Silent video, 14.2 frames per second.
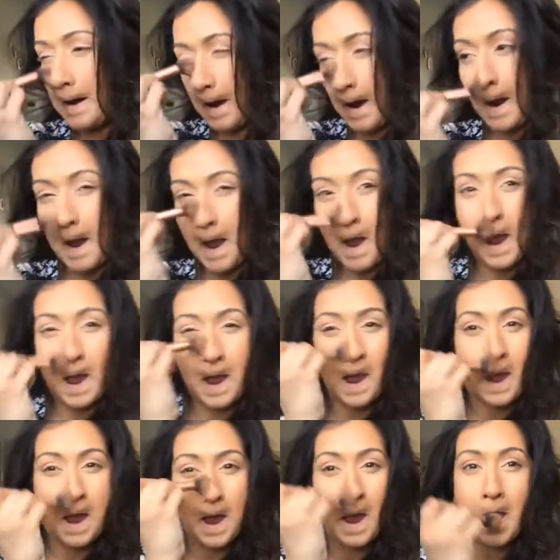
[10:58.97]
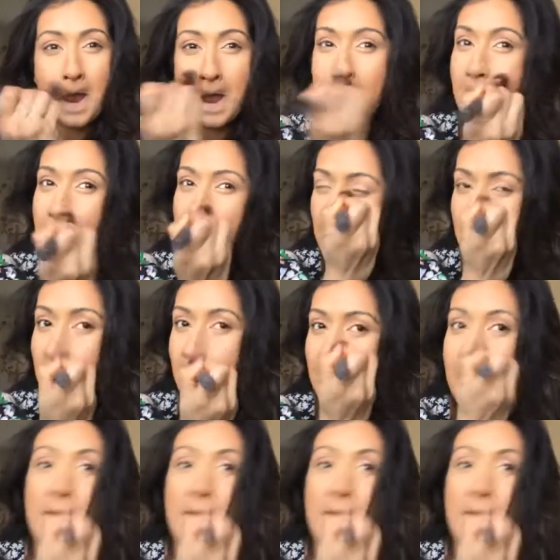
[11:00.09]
Nothing is said.